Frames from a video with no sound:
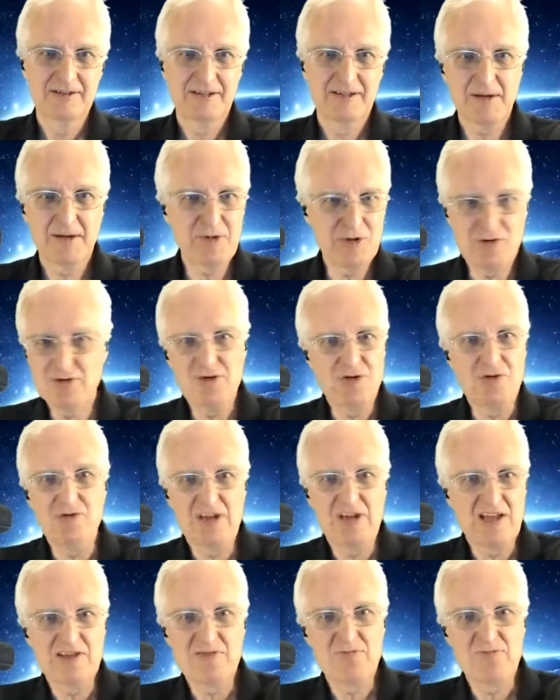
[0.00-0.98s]
I mean, you
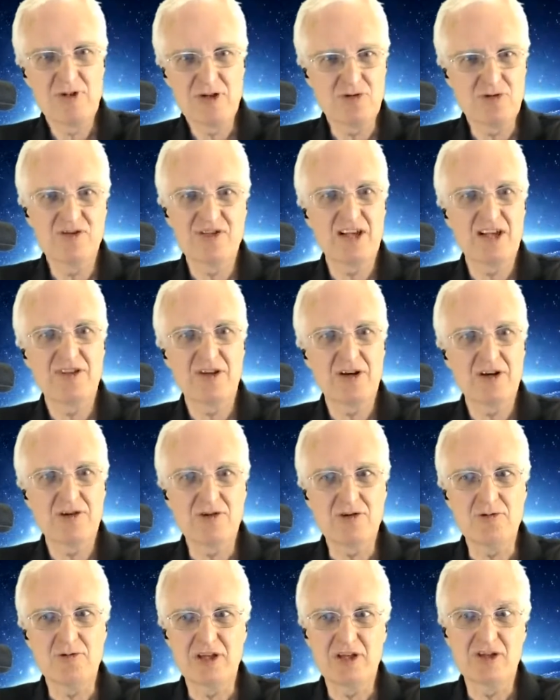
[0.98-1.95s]
in what you said there,
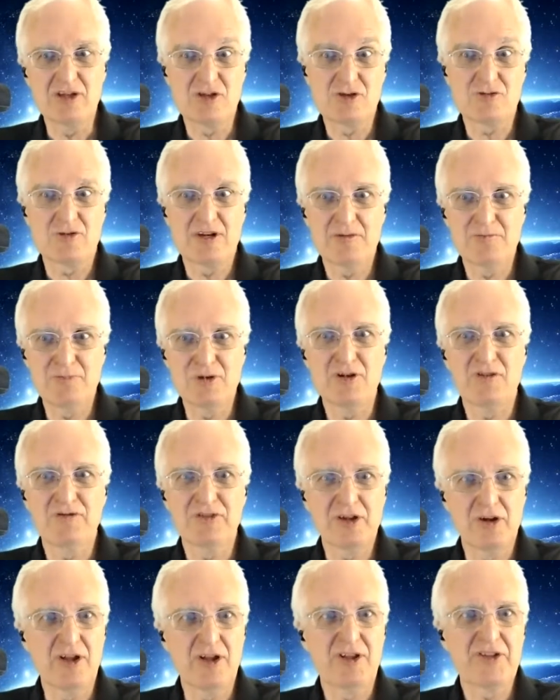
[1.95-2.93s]
you illustrated
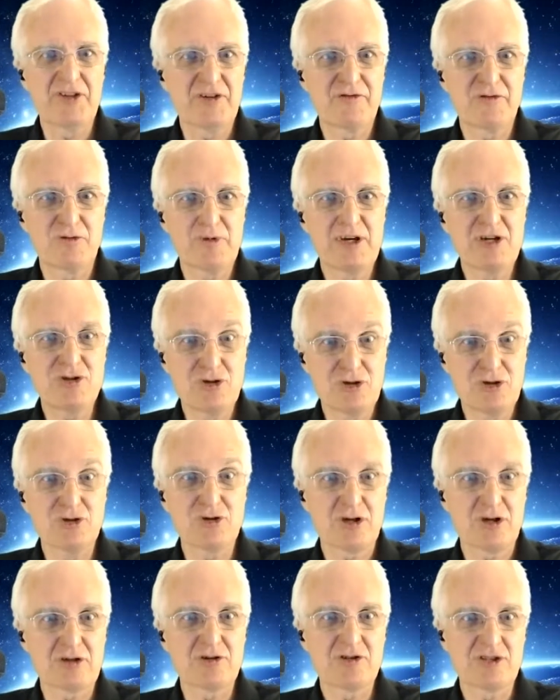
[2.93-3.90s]
beautifully all the different ways you can
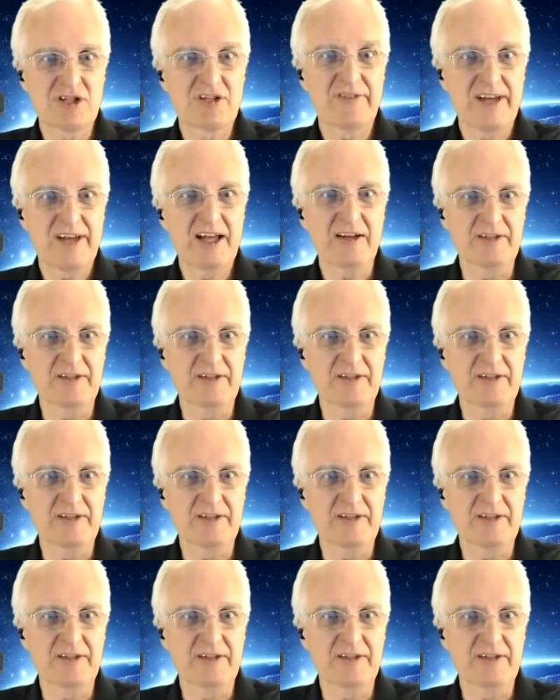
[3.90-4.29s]
talk yourself out